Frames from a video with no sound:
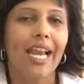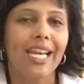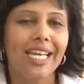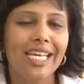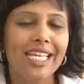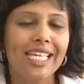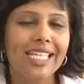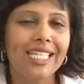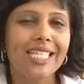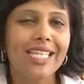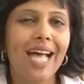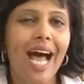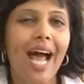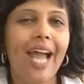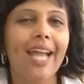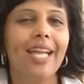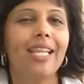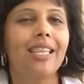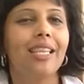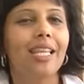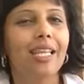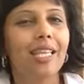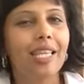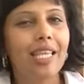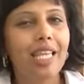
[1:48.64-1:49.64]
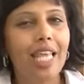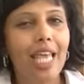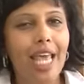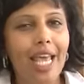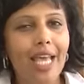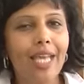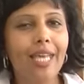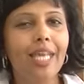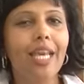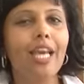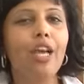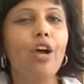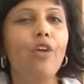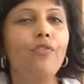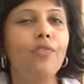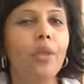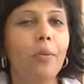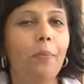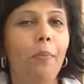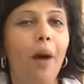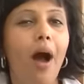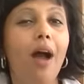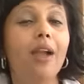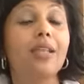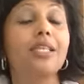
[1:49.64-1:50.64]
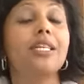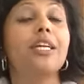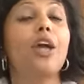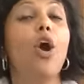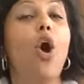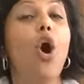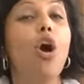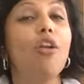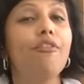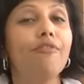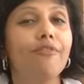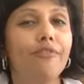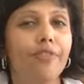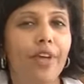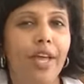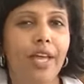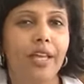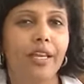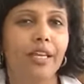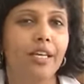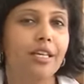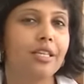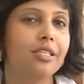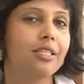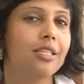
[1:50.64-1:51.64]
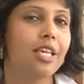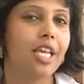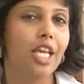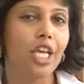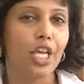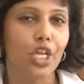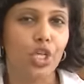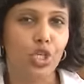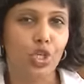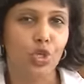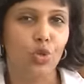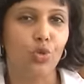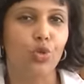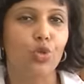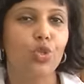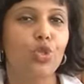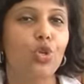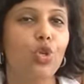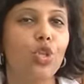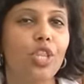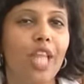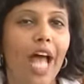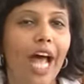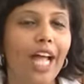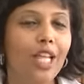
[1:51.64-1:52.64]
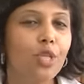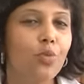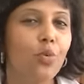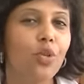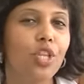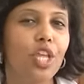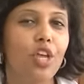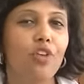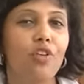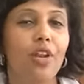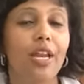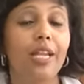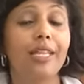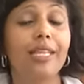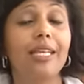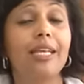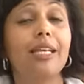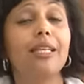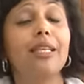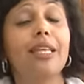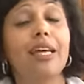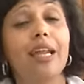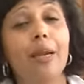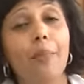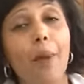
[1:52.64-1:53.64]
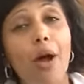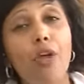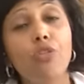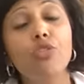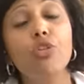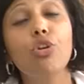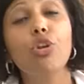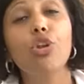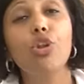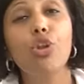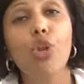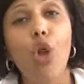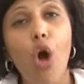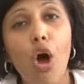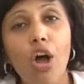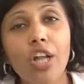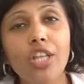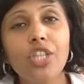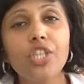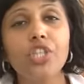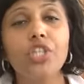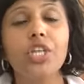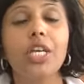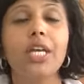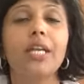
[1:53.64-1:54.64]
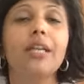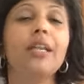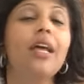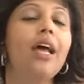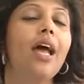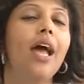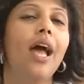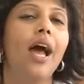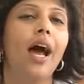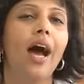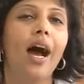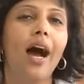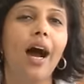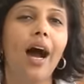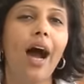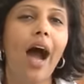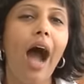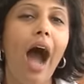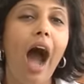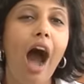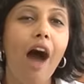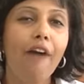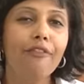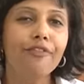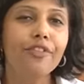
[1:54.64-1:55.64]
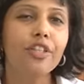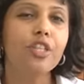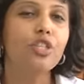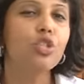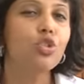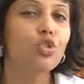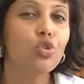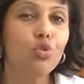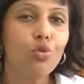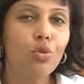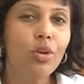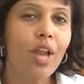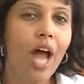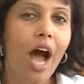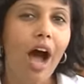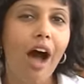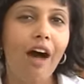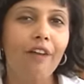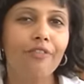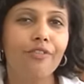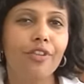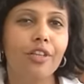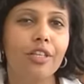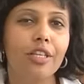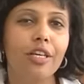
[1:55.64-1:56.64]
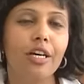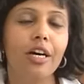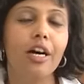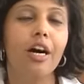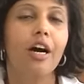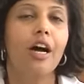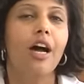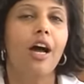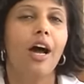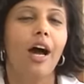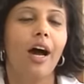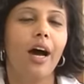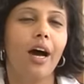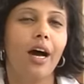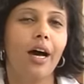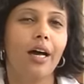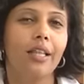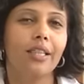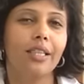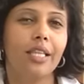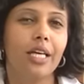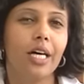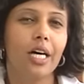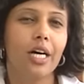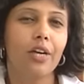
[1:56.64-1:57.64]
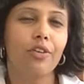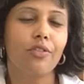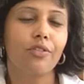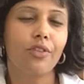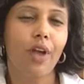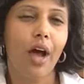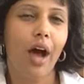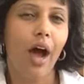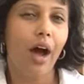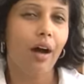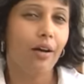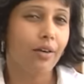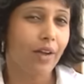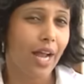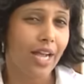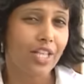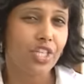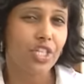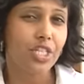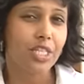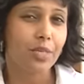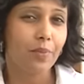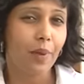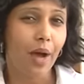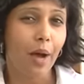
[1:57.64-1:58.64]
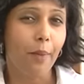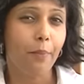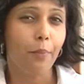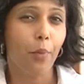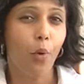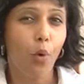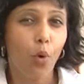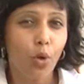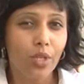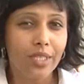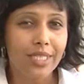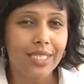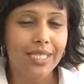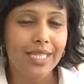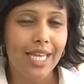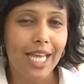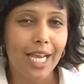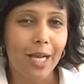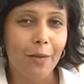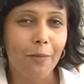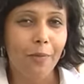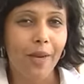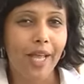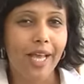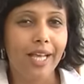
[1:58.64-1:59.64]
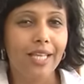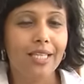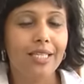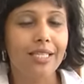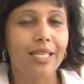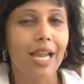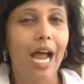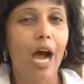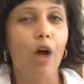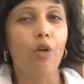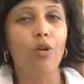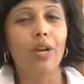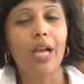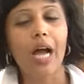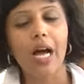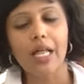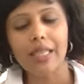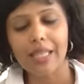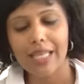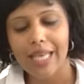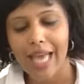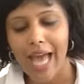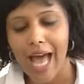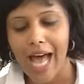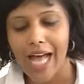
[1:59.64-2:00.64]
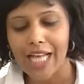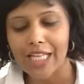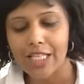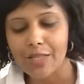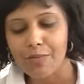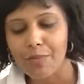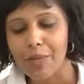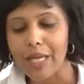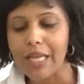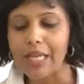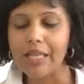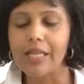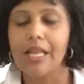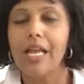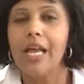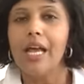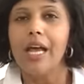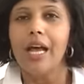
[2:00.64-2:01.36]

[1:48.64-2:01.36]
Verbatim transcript: decide the thinking of the party on various issues. So that's what they're really thinking. They're about to launch it soon after the Rajya Sabha polls take place. Rahul Gandhi has been